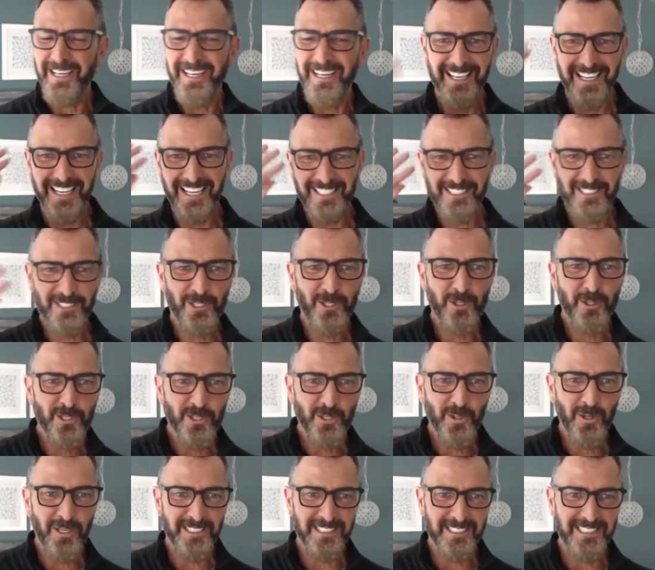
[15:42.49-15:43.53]
It's too
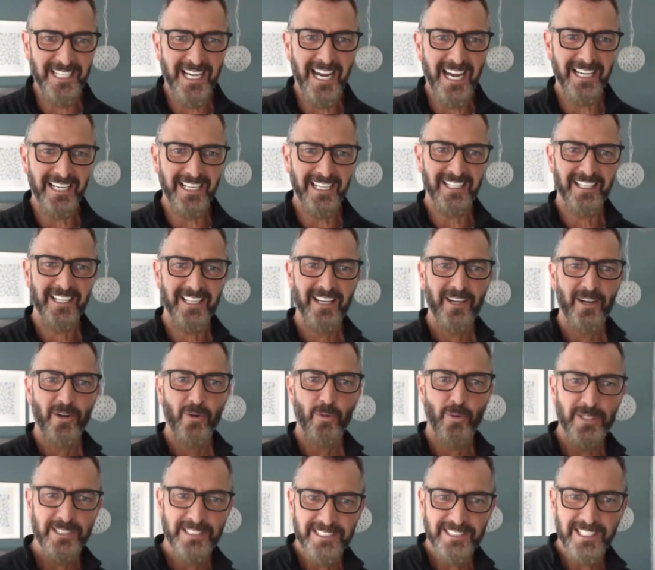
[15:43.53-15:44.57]
short-sighted.
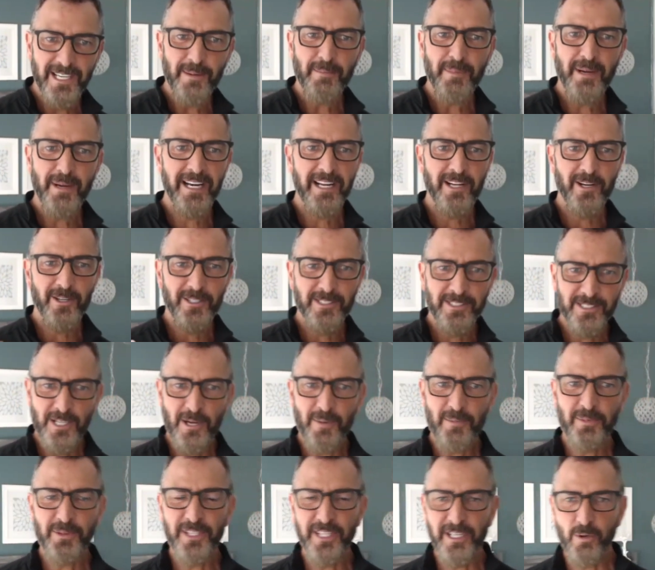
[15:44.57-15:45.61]
When somebody or
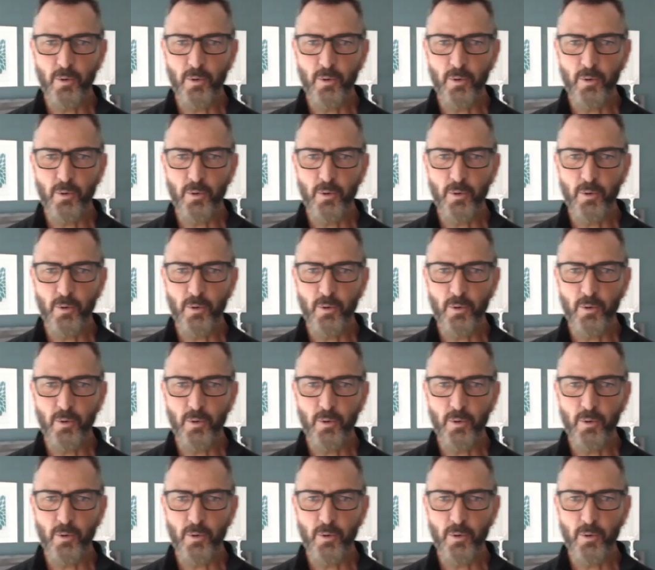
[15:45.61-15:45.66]
something